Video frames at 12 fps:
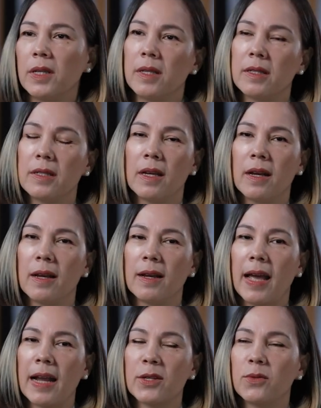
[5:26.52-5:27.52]
is
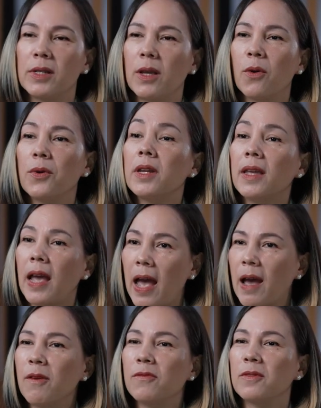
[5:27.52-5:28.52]
actually already
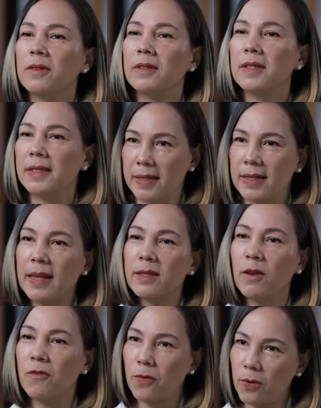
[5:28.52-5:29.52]
half the
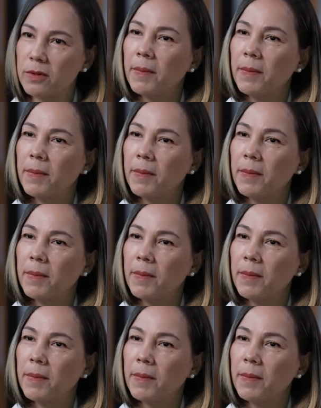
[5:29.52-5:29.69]
success of growth